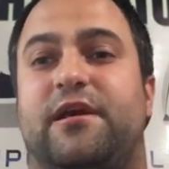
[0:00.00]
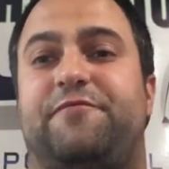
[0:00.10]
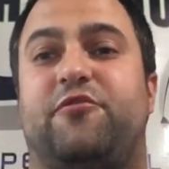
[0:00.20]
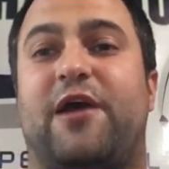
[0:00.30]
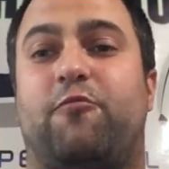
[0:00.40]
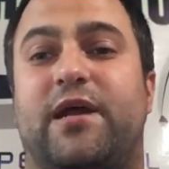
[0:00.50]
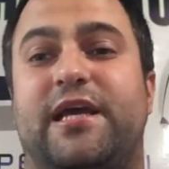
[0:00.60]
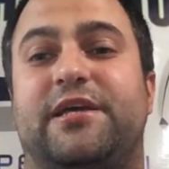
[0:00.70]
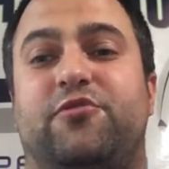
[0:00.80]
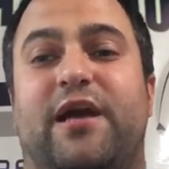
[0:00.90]
If you ain't with
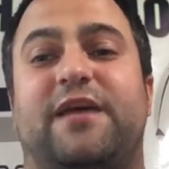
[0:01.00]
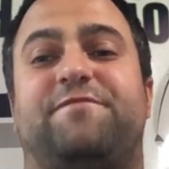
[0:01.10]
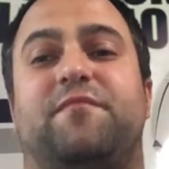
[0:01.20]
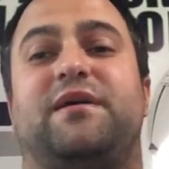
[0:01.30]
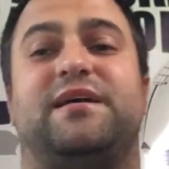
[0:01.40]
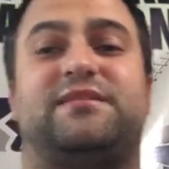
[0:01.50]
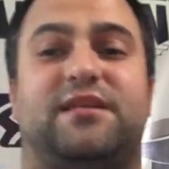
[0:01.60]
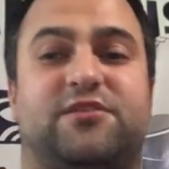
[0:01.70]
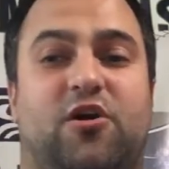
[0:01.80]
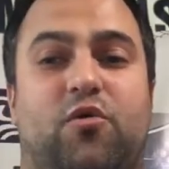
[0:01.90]
it, you ain't infamous. And
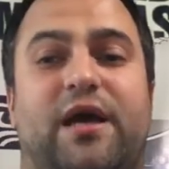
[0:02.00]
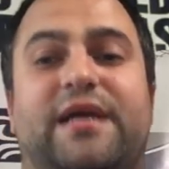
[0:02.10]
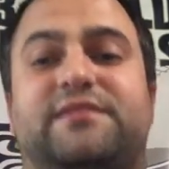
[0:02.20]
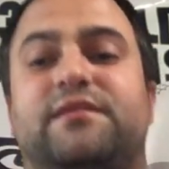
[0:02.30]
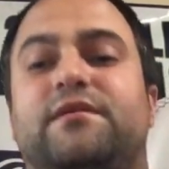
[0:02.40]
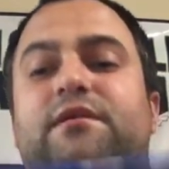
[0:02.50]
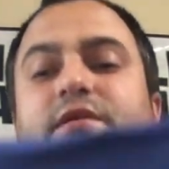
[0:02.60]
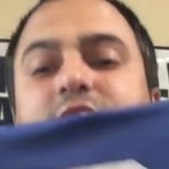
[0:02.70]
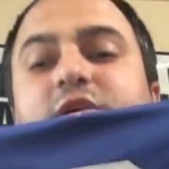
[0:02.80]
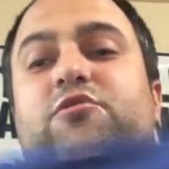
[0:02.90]
as always,
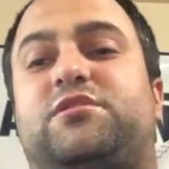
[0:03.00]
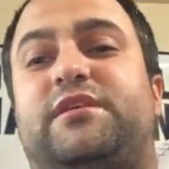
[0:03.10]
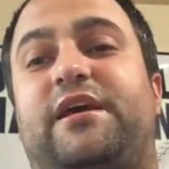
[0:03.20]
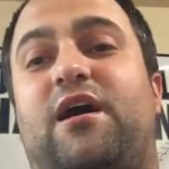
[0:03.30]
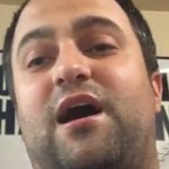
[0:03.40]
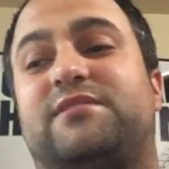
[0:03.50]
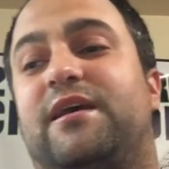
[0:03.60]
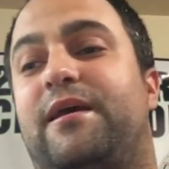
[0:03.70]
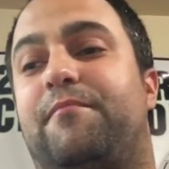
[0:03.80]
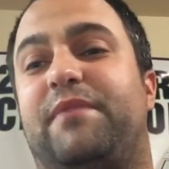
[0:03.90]
go Seahawks.
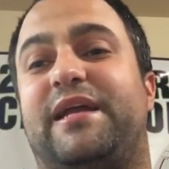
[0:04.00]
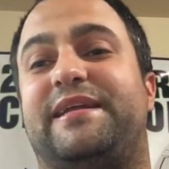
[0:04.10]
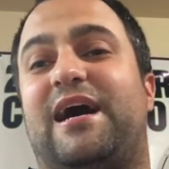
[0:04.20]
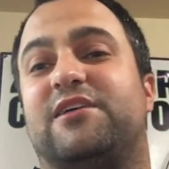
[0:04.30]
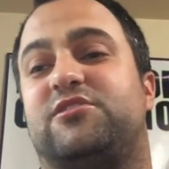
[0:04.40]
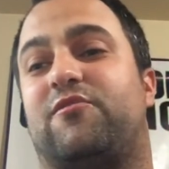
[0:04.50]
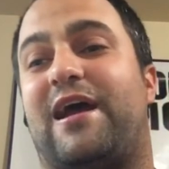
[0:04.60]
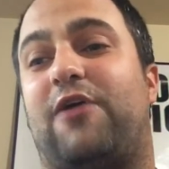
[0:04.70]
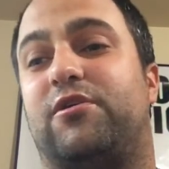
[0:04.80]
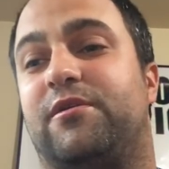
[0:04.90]
Me and Dallas are
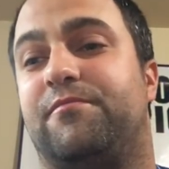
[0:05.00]
out.